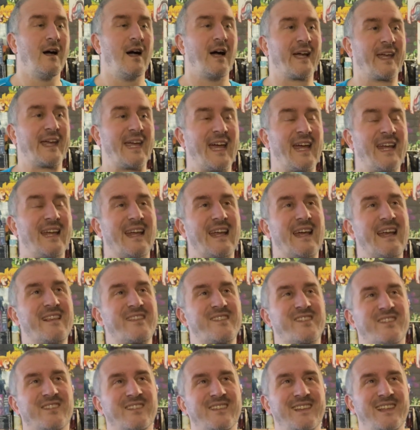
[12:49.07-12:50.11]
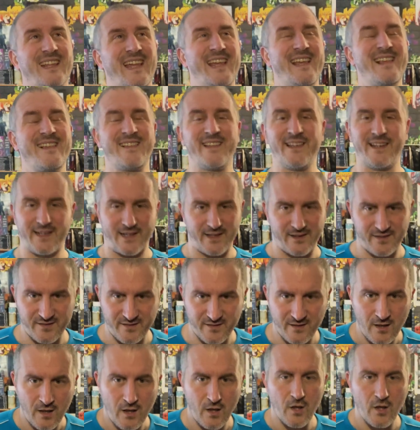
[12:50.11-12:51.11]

Again, it's laziness.